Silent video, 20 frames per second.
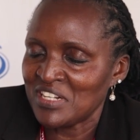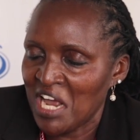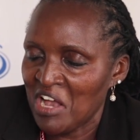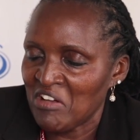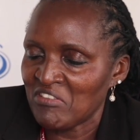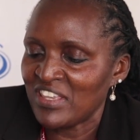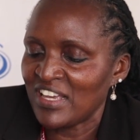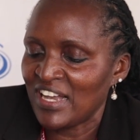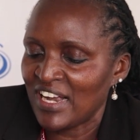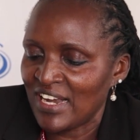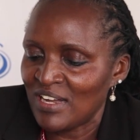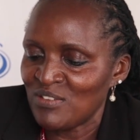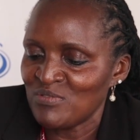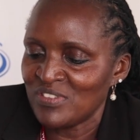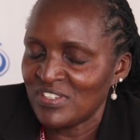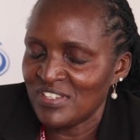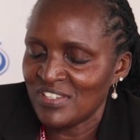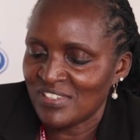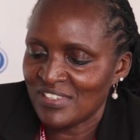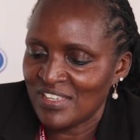which now they are
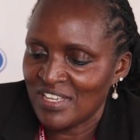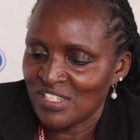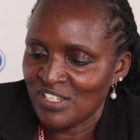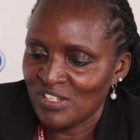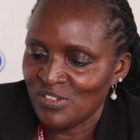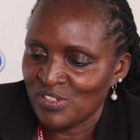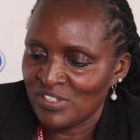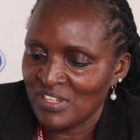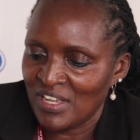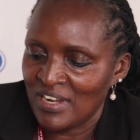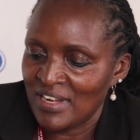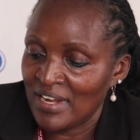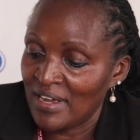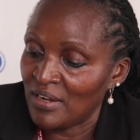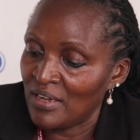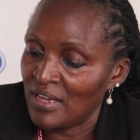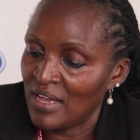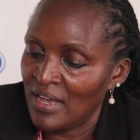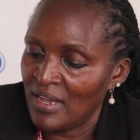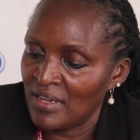counties. That is
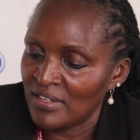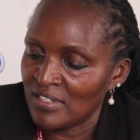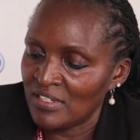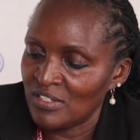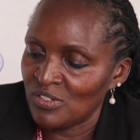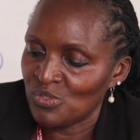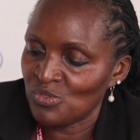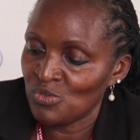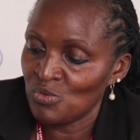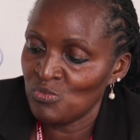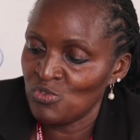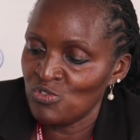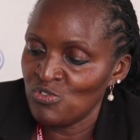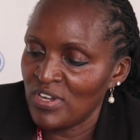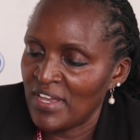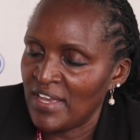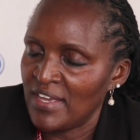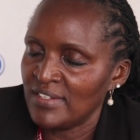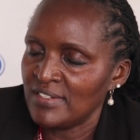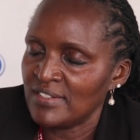
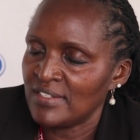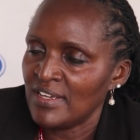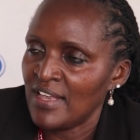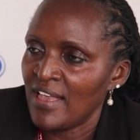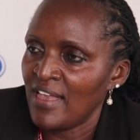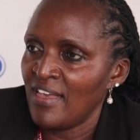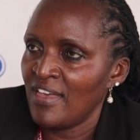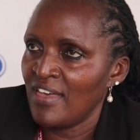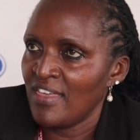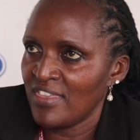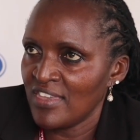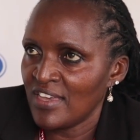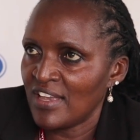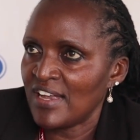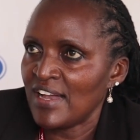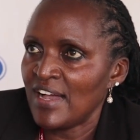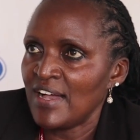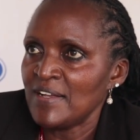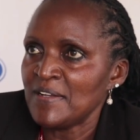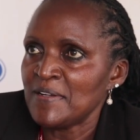Kisumu and
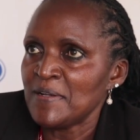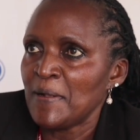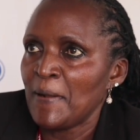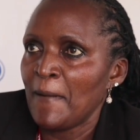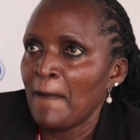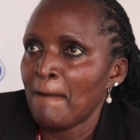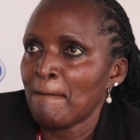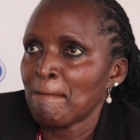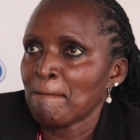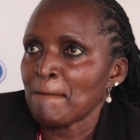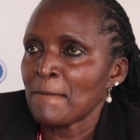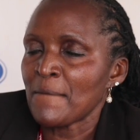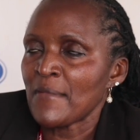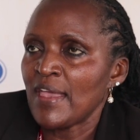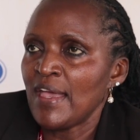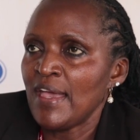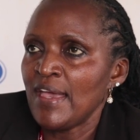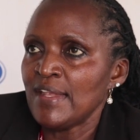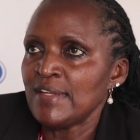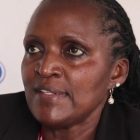Thika.
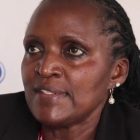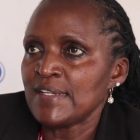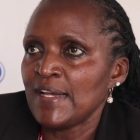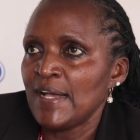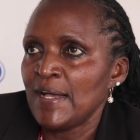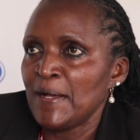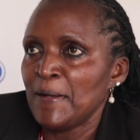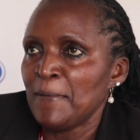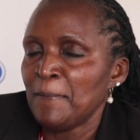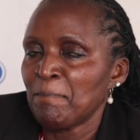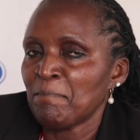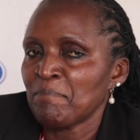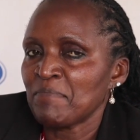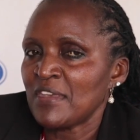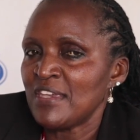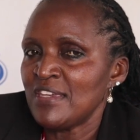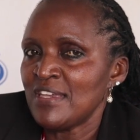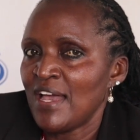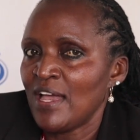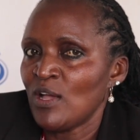And
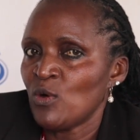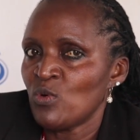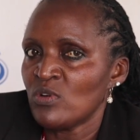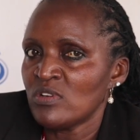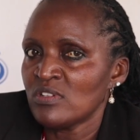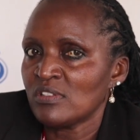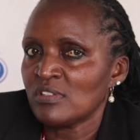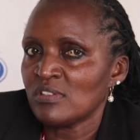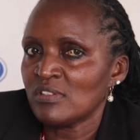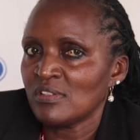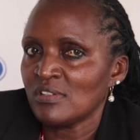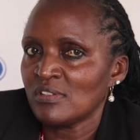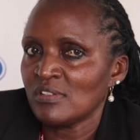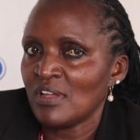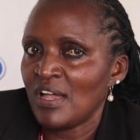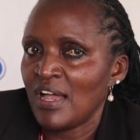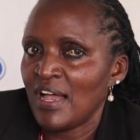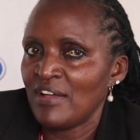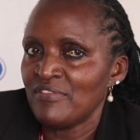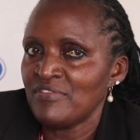here I was
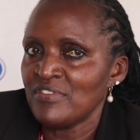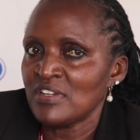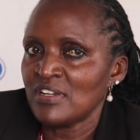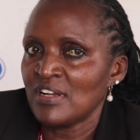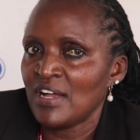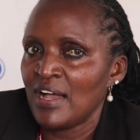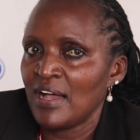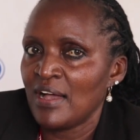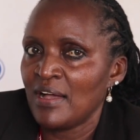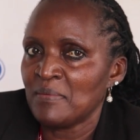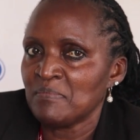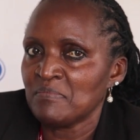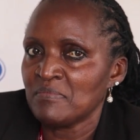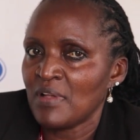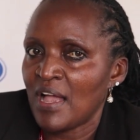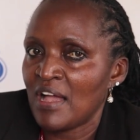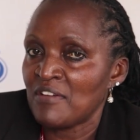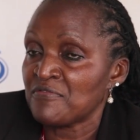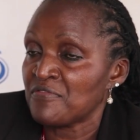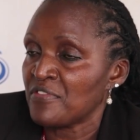having
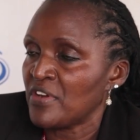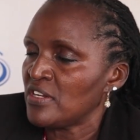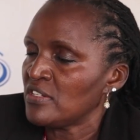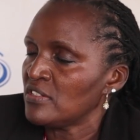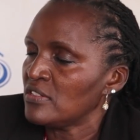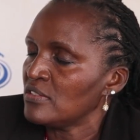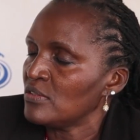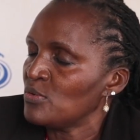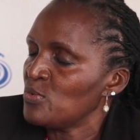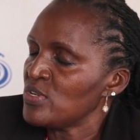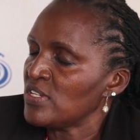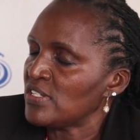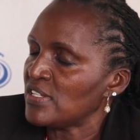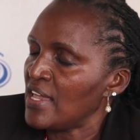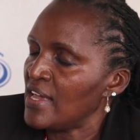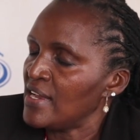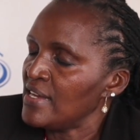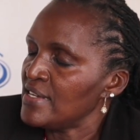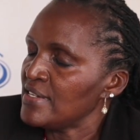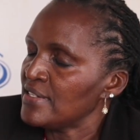a friend who is
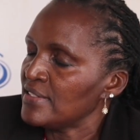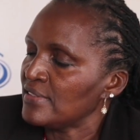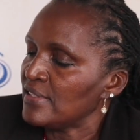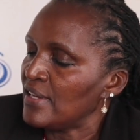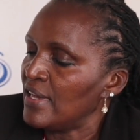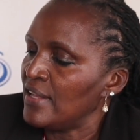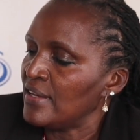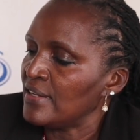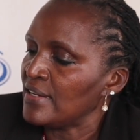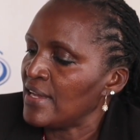ailing and